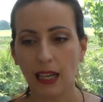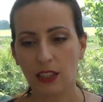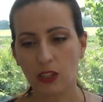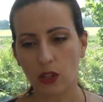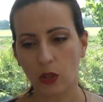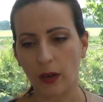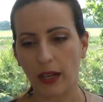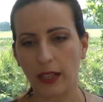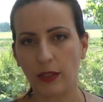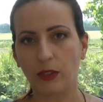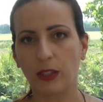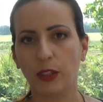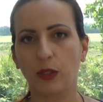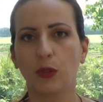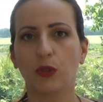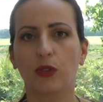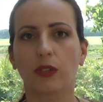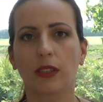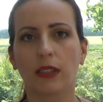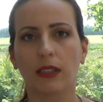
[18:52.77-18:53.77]
so I
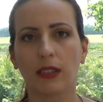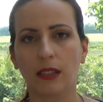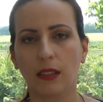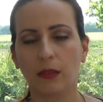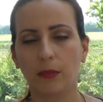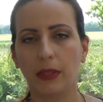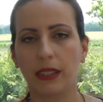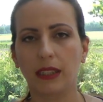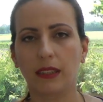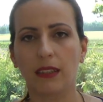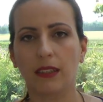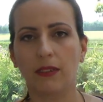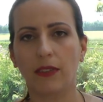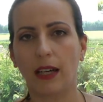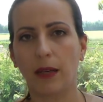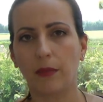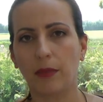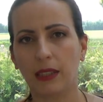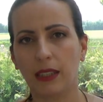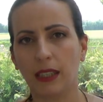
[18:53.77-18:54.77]
reduced a little bit the
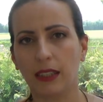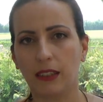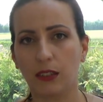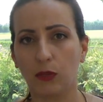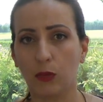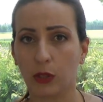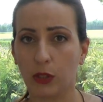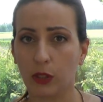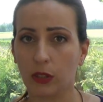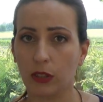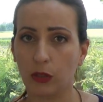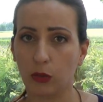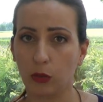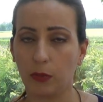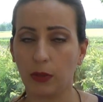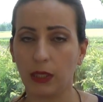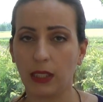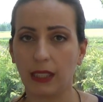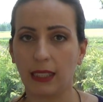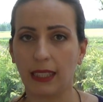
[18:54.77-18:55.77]
fabric that it was to
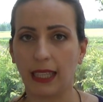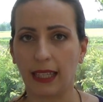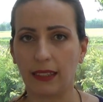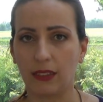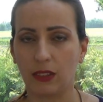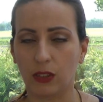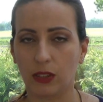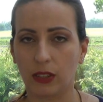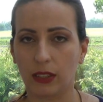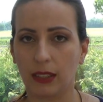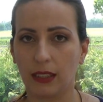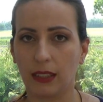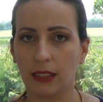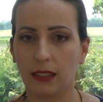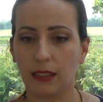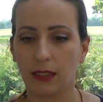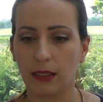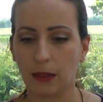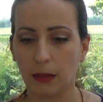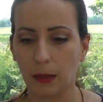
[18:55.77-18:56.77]
be gathered
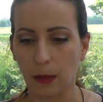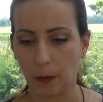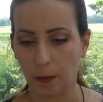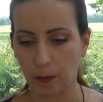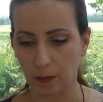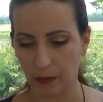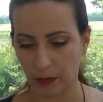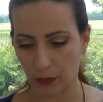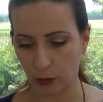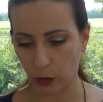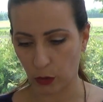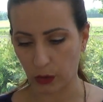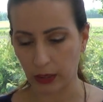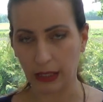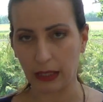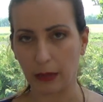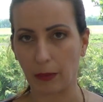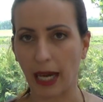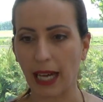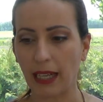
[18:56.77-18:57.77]
in the front
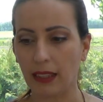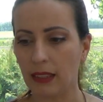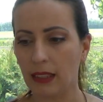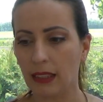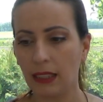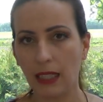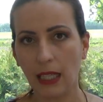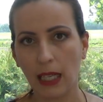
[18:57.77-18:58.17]
and the back